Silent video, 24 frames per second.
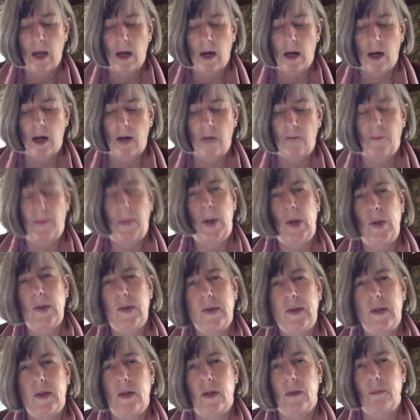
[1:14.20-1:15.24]
I've
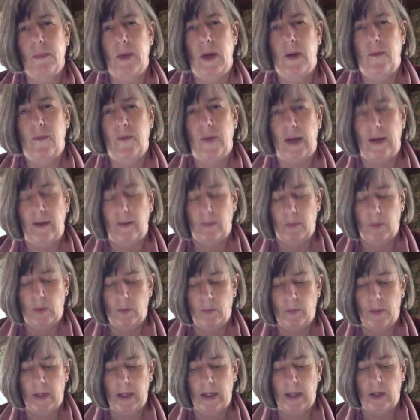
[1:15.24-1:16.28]
posted on my Facebook
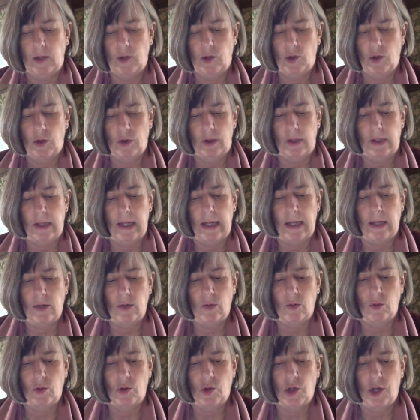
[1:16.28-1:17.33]
page her
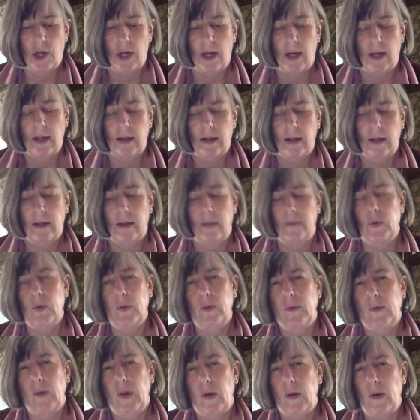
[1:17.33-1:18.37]
natal chart, and I've
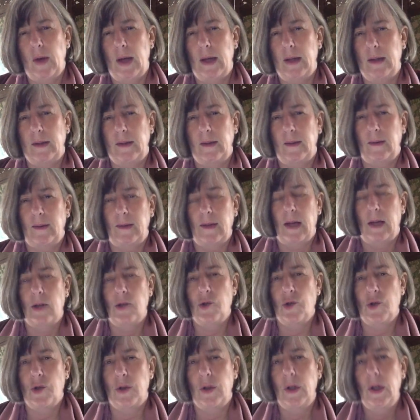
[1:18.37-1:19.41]
also had a
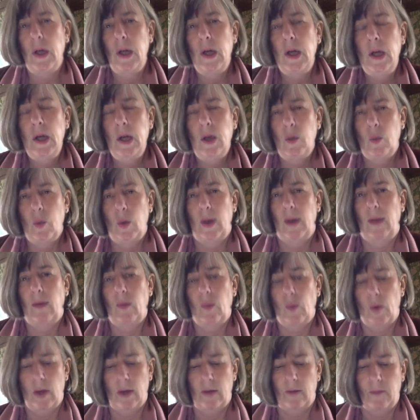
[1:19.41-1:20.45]
discussion with
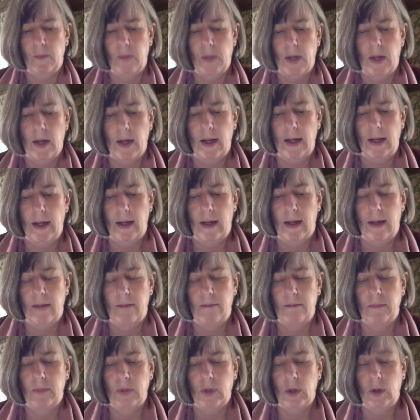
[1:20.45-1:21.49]
one of my
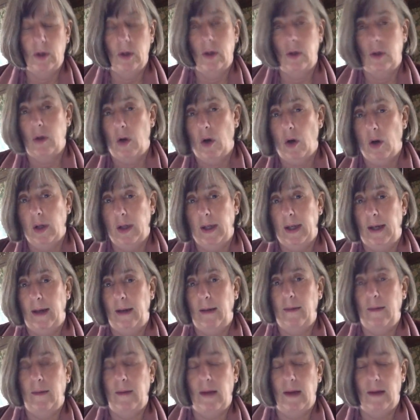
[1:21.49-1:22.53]

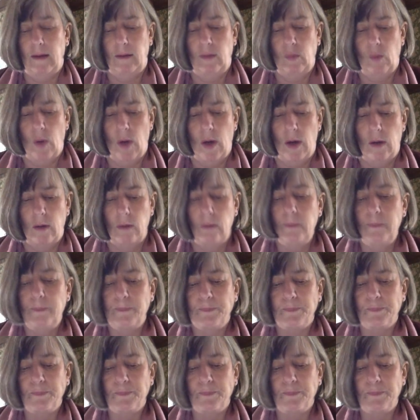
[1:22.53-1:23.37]
colleagues as well.